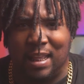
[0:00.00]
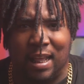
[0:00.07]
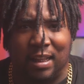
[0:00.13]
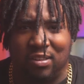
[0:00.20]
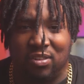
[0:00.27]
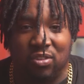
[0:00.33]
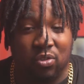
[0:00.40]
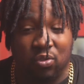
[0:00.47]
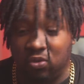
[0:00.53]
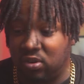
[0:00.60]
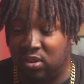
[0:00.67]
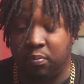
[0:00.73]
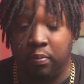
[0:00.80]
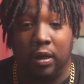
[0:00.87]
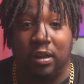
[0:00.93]
used the
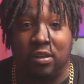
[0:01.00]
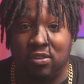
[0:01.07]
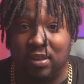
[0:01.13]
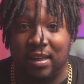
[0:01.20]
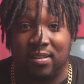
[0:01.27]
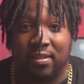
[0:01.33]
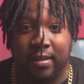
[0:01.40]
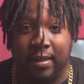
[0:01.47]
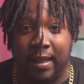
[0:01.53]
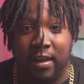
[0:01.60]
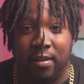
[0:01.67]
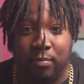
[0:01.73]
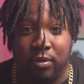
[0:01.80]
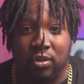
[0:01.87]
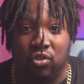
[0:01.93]
sponge. That's it. I
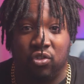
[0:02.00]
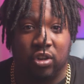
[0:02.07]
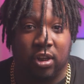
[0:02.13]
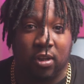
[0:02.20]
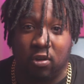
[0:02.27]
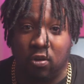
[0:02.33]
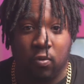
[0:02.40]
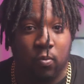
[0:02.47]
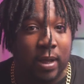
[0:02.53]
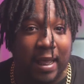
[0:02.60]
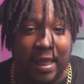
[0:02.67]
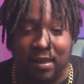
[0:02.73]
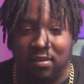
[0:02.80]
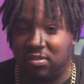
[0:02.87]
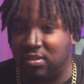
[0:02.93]
didn't put gel,
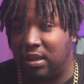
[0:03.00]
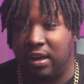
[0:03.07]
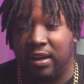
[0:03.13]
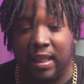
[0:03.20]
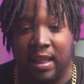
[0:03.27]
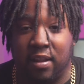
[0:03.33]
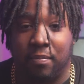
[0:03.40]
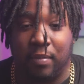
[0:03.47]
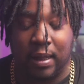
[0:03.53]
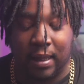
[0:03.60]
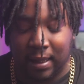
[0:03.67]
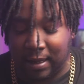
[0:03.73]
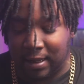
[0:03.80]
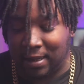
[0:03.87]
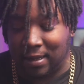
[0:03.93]
wax, none of that in my
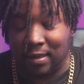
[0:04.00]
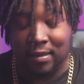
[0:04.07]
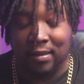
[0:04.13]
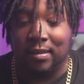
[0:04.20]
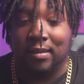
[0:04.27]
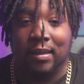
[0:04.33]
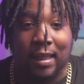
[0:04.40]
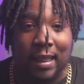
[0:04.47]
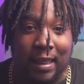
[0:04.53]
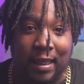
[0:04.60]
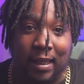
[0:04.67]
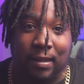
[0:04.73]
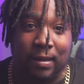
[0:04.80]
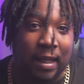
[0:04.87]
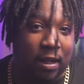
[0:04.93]
head.
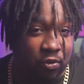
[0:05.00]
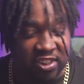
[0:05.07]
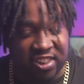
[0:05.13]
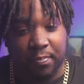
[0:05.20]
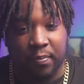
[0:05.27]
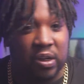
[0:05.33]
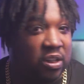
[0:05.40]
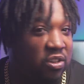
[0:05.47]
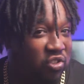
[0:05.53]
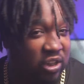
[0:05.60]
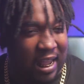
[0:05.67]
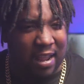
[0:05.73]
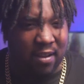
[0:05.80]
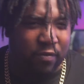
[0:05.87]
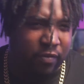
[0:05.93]
And I would sponge
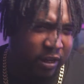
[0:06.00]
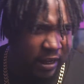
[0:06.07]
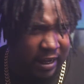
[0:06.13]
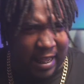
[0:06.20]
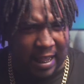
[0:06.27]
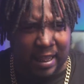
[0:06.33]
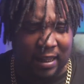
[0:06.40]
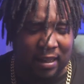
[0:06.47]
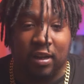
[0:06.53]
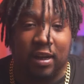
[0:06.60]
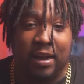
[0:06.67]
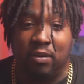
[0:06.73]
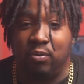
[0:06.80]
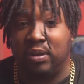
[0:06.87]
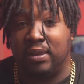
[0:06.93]
every day. All
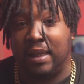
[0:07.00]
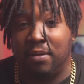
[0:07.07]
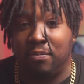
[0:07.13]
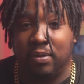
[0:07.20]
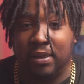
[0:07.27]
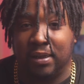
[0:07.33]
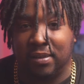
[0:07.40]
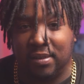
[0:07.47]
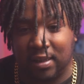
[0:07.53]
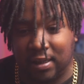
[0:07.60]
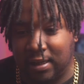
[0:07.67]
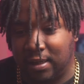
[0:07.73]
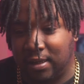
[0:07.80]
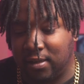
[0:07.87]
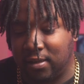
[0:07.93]
right, with that being
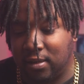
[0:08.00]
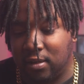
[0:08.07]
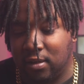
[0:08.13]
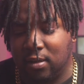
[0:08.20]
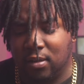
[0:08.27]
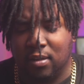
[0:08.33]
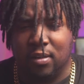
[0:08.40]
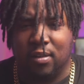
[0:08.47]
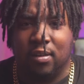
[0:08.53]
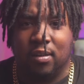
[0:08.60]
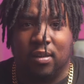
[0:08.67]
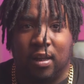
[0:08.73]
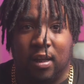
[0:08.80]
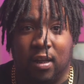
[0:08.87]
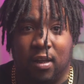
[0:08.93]
said,
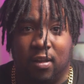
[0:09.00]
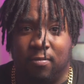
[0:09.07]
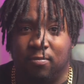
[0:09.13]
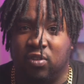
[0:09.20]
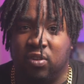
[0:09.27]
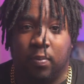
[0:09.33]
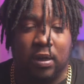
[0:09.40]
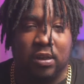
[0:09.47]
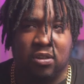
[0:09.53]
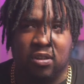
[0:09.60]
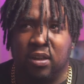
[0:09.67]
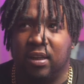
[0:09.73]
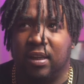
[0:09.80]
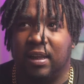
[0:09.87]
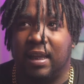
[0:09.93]

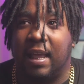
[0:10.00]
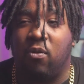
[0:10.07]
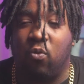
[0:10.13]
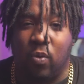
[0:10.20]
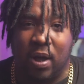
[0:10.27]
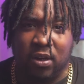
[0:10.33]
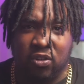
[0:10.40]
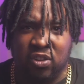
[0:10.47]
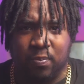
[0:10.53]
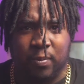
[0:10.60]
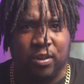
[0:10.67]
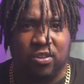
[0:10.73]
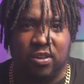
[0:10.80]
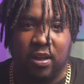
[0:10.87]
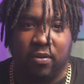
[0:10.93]
sponging, while you're
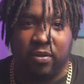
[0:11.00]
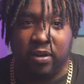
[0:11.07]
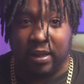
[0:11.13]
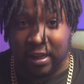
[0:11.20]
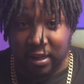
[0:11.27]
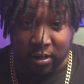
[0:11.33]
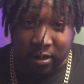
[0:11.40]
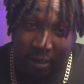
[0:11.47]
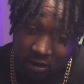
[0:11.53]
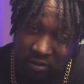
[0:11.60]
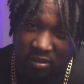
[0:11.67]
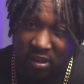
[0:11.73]
sponging every day, your hair is